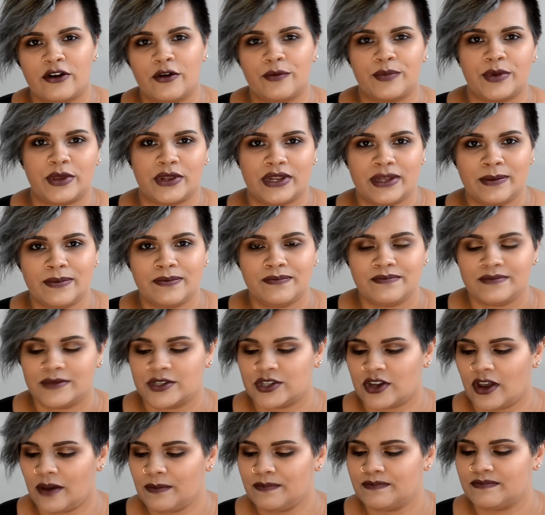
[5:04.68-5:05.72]
or beauty
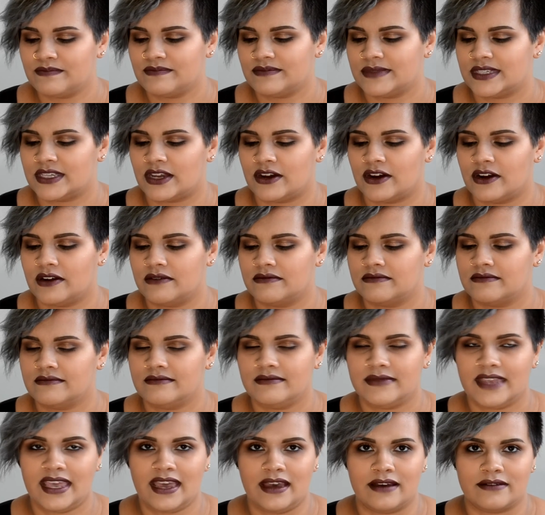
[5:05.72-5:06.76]
shop. So
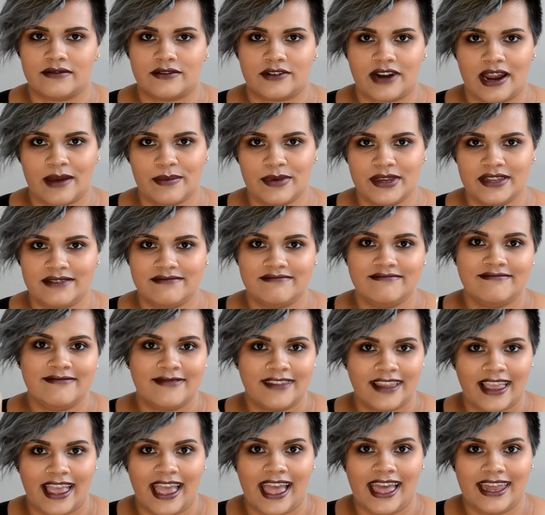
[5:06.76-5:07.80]
yeah, grab it
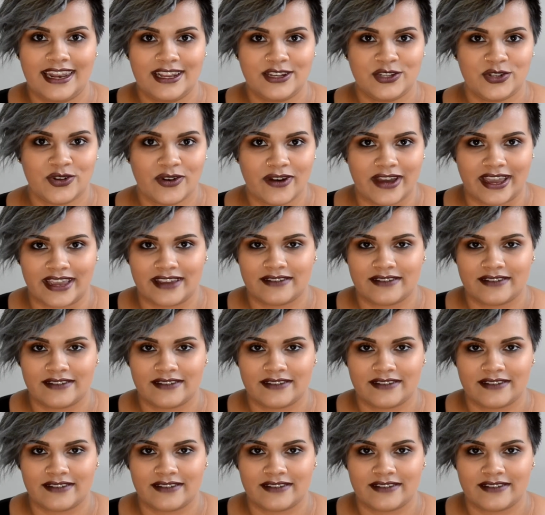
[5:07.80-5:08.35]
and enjoy.